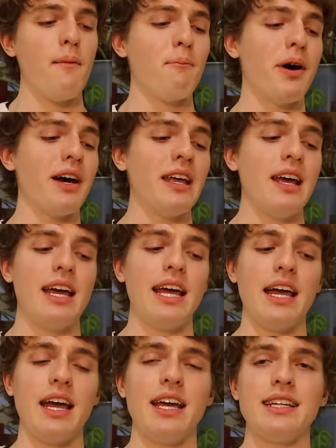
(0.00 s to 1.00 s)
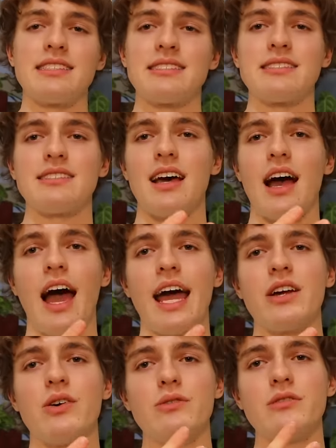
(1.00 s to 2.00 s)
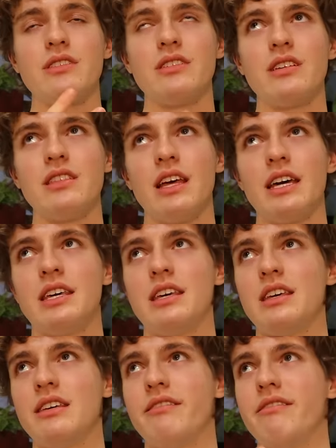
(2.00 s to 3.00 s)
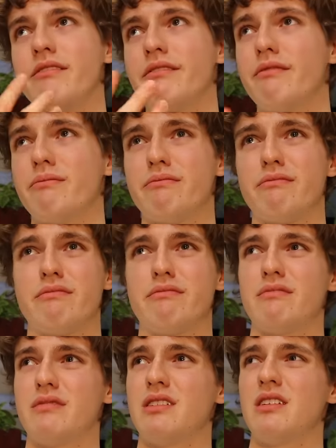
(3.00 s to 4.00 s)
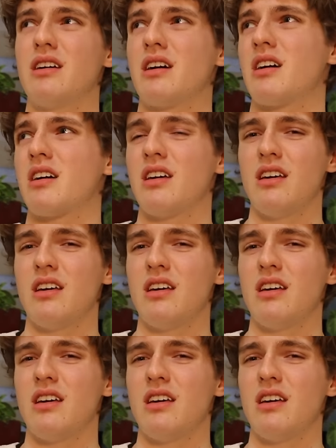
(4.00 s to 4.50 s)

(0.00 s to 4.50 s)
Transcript: but it's, I don't, like, Ugh,